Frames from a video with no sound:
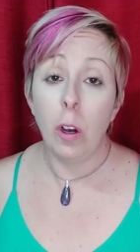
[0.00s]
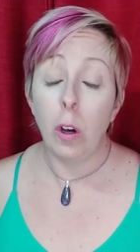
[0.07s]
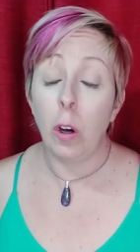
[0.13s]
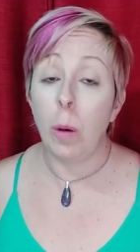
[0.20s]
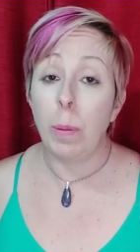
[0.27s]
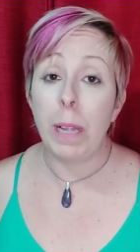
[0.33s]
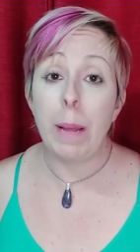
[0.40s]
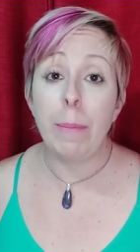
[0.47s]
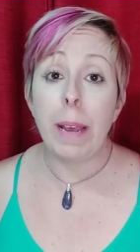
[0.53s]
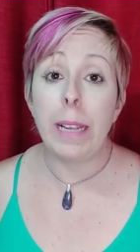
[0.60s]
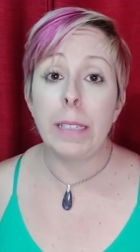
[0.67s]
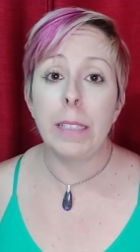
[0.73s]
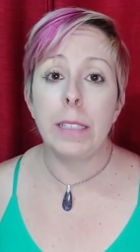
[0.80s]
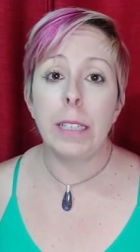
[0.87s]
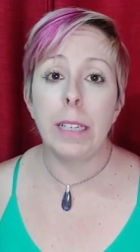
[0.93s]
or
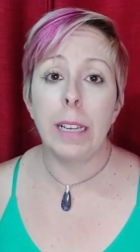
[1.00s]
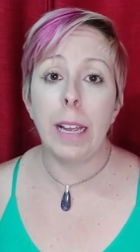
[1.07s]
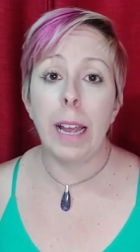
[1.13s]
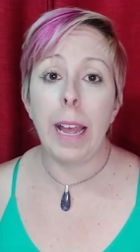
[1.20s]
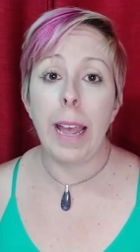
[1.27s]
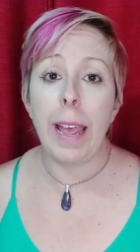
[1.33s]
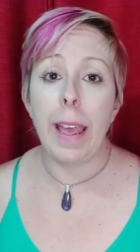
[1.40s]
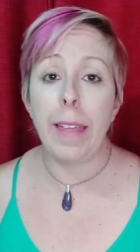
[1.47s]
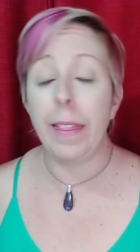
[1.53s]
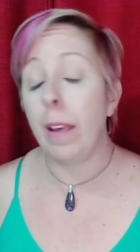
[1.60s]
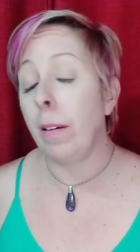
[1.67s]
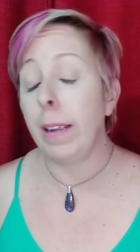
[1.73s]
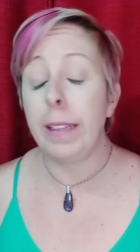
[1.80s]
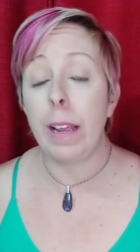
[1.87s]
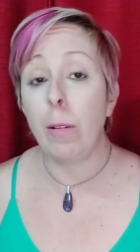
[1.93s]
plant-based and
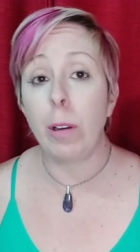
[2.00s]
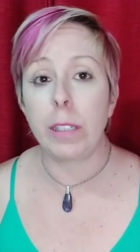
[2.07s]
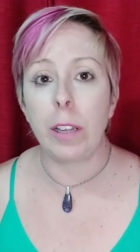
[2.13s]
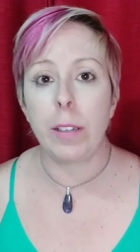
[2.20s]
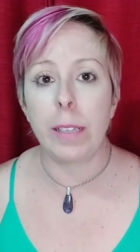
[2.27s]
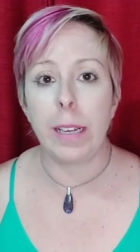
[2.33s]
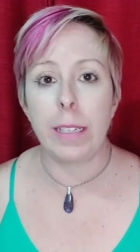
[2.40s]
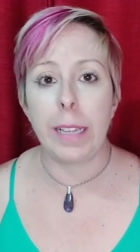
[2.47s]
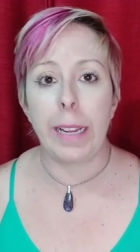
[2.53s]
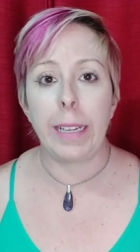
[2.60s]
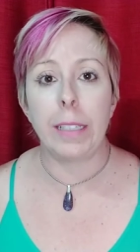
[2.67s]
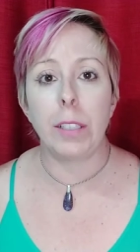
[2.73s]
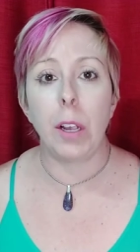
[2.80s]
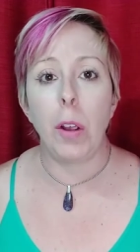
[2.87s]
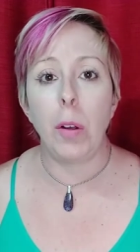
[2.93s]
there, there, was no such thing
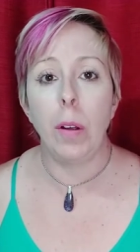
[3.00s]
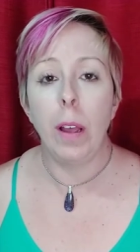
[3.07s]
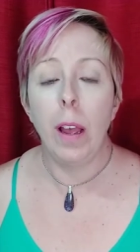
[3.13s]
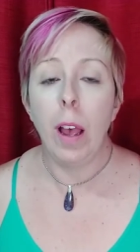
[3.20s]
so